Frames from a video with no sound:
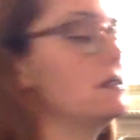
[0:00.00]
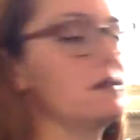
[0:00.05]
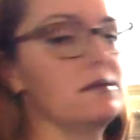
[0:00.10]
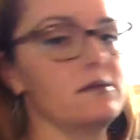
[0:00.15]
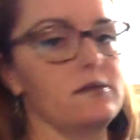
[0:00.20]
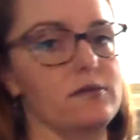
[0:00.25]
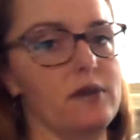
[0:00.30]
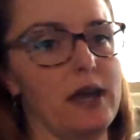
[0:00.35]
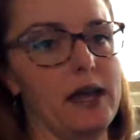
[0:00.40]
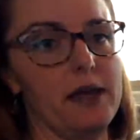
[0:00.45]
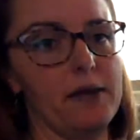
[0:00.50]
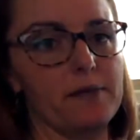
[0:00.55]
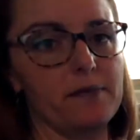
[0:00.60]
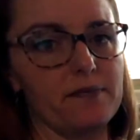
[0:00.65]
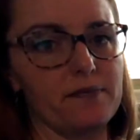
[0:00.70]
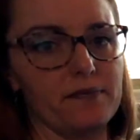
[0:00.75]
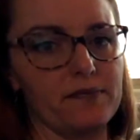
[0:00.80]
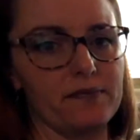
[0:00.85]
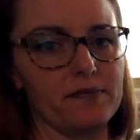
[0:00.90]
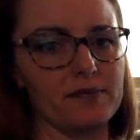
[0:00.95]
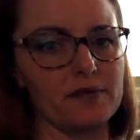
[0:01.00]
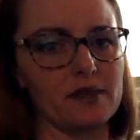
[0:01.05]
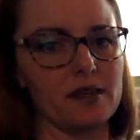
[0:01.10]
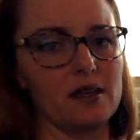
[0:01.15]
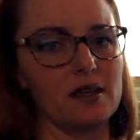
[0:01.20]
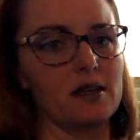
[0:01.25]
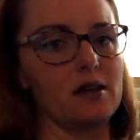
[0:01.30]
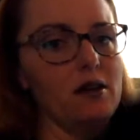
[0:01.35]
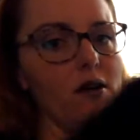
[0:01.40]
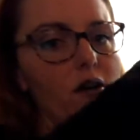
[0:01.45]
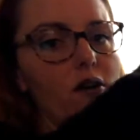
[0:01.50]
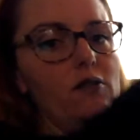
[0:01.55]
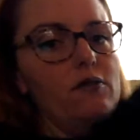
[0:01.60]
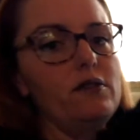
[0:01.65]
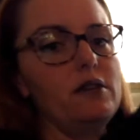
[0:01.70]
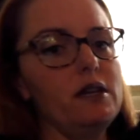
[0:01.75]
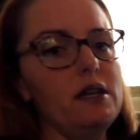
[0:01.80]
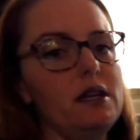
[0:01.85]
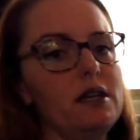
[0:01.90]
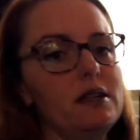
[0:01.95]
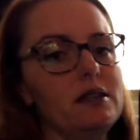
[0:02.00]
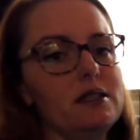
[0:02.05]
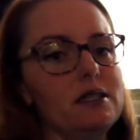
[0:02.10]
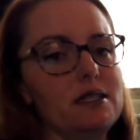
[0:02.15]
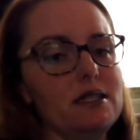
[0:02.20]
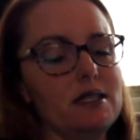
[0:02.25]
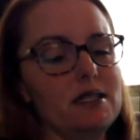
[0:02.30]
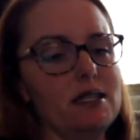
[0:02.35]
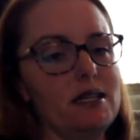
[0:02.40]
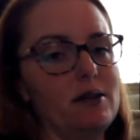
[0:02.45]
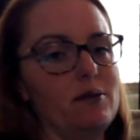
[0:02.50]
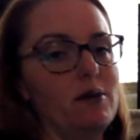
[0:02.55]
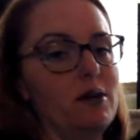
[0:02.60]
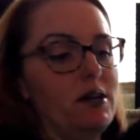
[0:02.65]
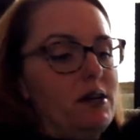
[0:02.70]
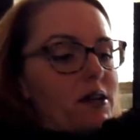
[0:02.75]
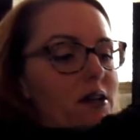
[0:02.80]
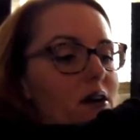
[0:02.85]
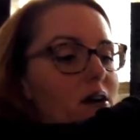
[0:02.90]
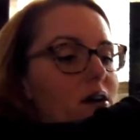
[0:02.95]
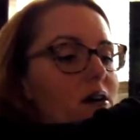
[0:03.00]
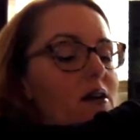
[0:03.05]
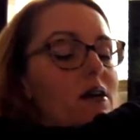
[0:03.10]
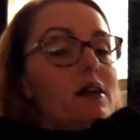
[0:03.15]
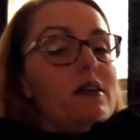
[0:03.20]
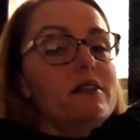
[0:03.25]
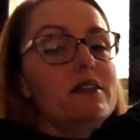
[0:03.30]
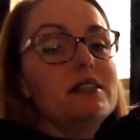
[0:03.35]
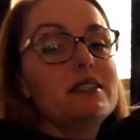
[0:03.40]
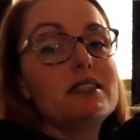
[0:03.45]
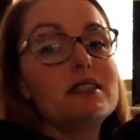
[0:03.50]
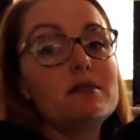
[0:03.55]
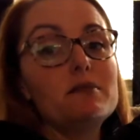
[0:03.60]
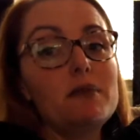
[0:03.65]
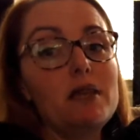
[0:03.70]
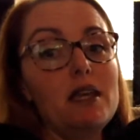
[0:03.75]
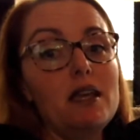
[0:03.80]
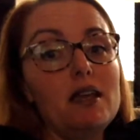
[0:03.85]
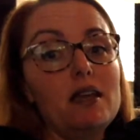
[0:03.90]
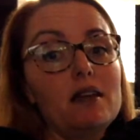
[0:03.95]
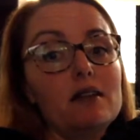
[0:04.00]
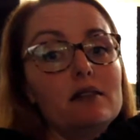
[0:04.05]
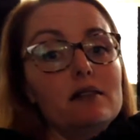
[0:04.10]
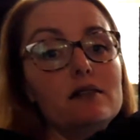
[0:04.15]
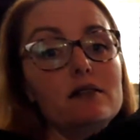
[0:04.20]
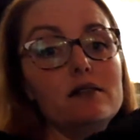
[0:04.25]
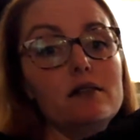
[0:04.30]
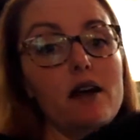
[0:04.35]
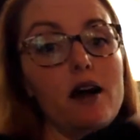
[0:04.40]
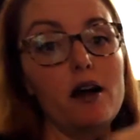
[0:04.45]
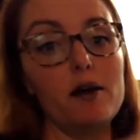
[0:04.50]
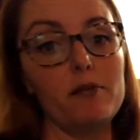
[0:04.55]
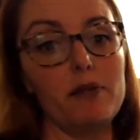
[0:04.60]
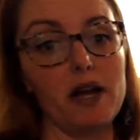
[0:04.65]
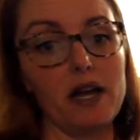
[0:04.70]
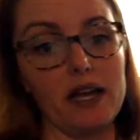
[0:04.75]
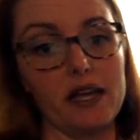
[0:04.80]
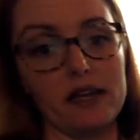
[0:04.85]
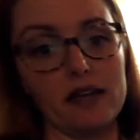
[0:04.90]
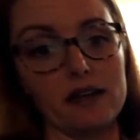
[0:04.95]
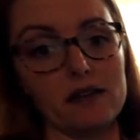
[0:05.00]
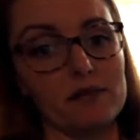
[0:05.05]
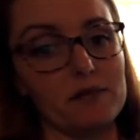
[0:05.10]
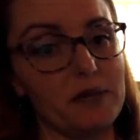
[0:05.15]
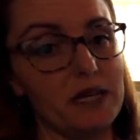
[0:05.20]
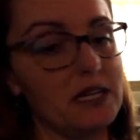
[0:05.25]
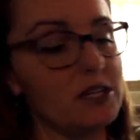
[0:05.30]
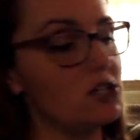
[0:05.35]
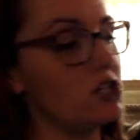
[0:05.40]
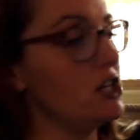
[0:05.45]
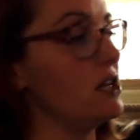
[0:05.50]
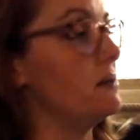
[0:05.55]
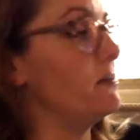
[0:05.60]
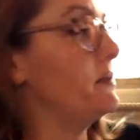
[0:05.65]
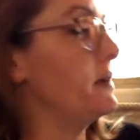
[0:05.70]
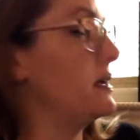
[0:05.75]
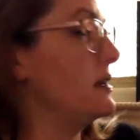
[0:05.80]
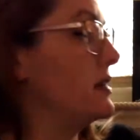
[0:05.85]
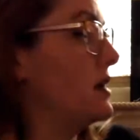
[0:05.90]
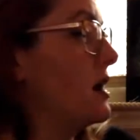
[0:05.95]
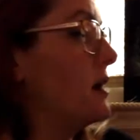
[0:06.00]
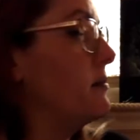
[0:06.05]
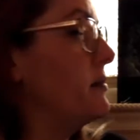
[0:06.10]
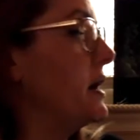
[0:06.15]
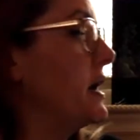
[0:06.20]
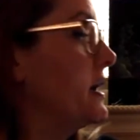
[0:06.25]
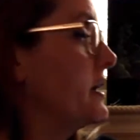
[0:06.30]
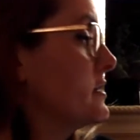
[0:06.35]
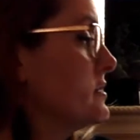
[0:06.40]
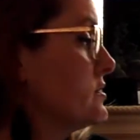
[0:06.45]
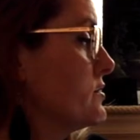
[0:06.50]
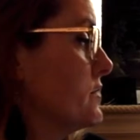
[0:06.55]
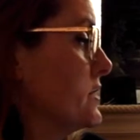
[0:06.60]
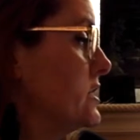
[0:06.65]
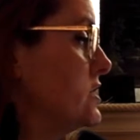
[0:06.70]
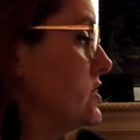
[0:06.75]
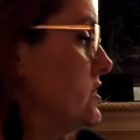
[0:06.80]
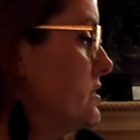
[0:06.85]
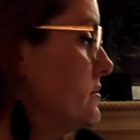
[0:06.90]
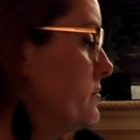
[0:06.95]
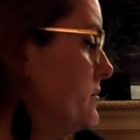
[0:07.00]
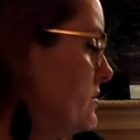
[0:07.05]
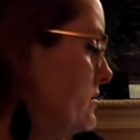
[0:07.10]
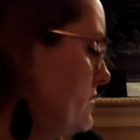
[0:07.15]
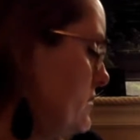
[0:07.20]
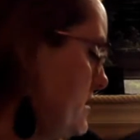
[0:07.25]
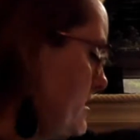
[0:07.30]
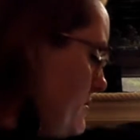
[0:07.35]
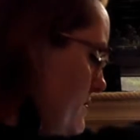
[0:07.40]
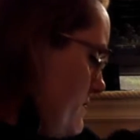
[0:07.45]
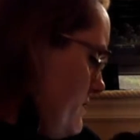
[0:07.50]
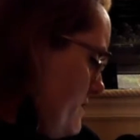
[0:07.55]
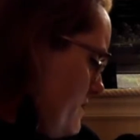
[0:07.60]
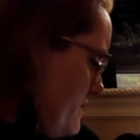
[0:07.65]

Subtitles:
right? Hopefully this is going to work, y'all. This is me being cheap and not buying a screen share program.